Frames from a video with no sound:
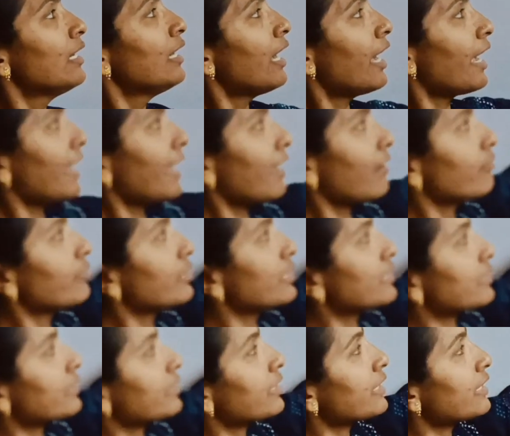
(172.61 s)
I have
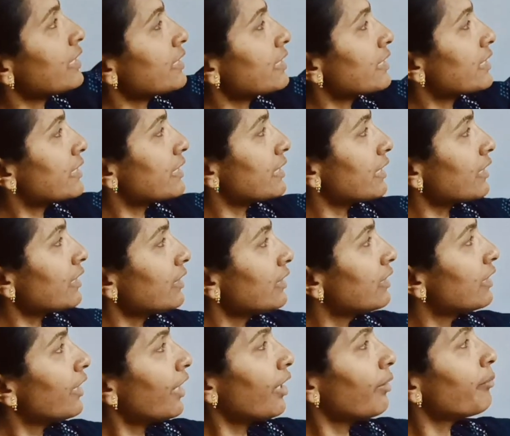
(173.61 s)
discussed
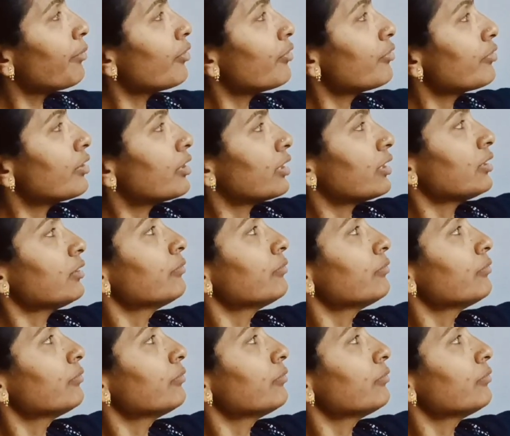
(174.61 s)
about